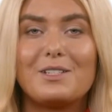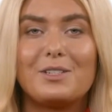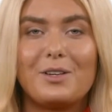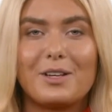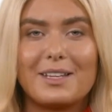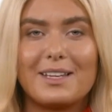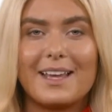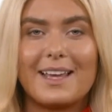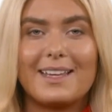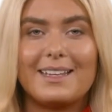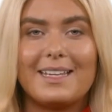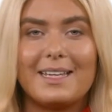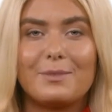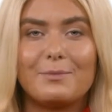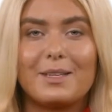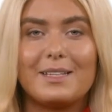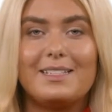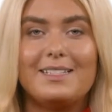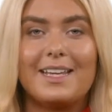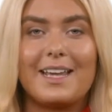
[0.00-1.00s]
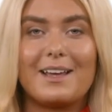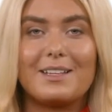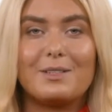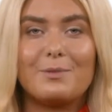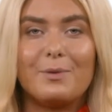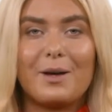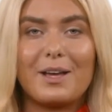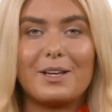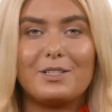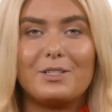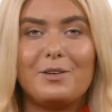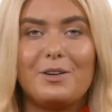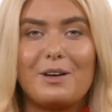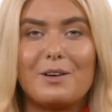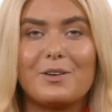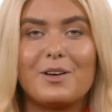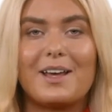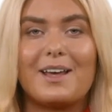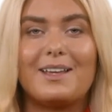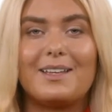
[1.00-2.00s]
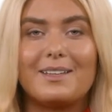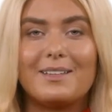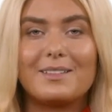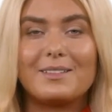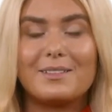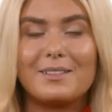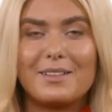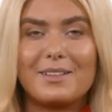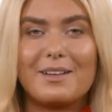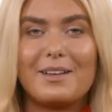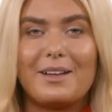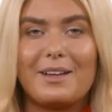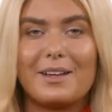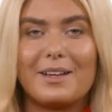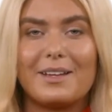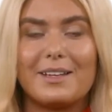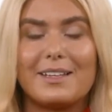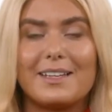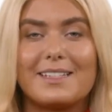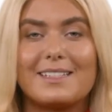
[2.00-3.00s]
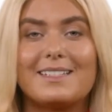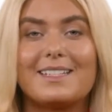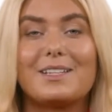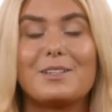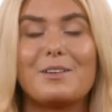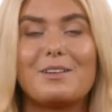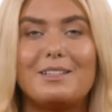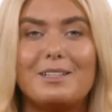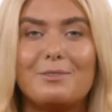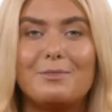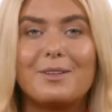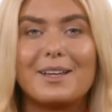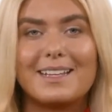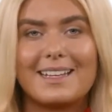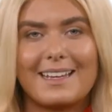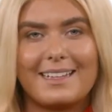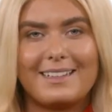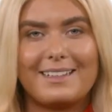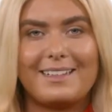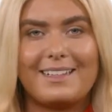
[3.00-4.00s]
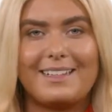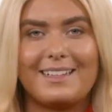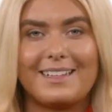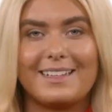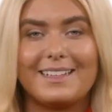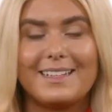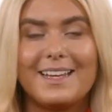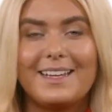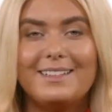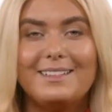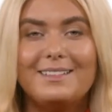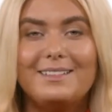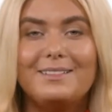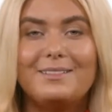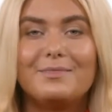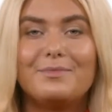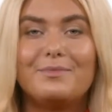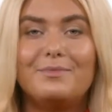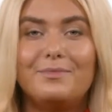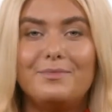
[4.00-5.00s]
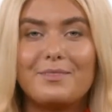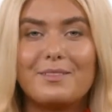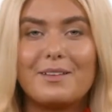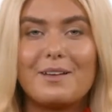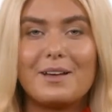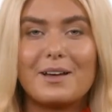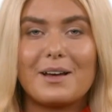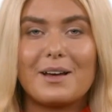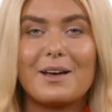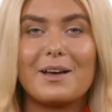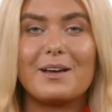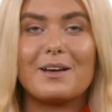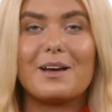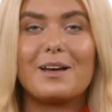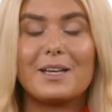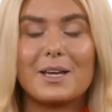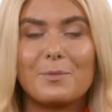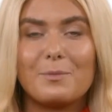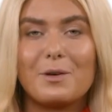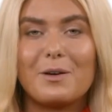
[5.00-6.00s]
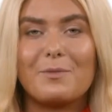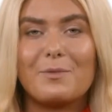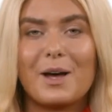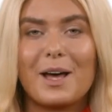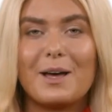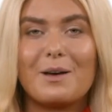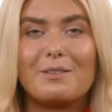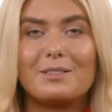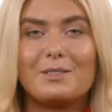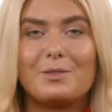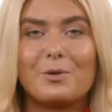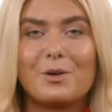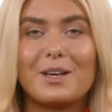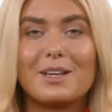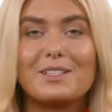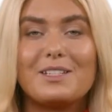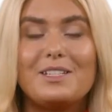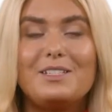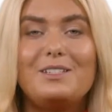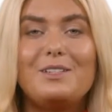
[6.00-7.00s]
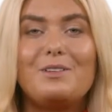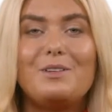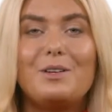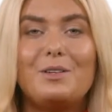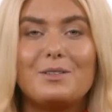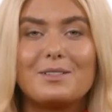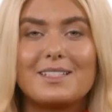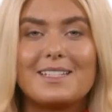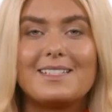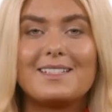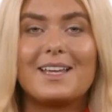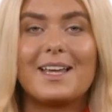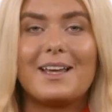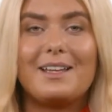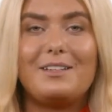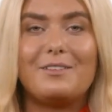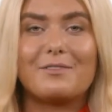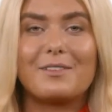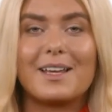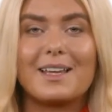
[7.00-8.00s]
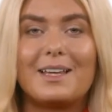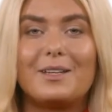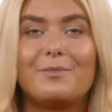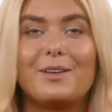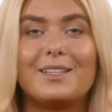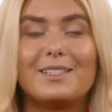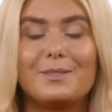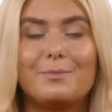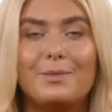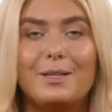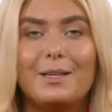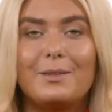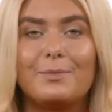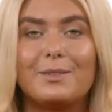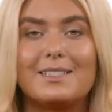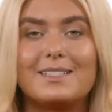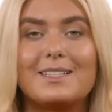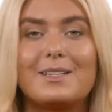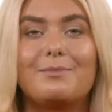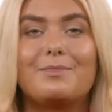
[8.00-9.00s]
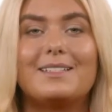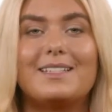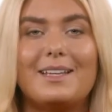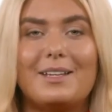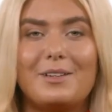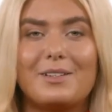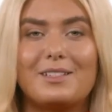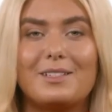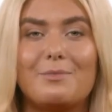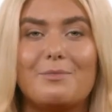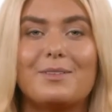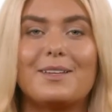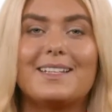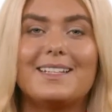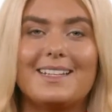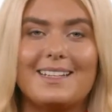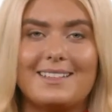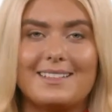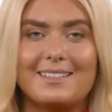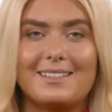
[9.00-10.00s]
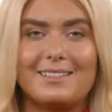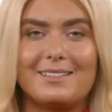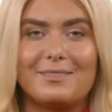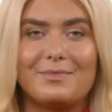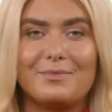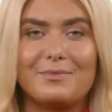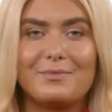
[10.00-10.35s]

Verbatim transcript: shrink like they've been zapped by a shrink ray. The secret ingredients to success. The number of pounds or inches you lose is kind of like a recipe with some secret ingredients.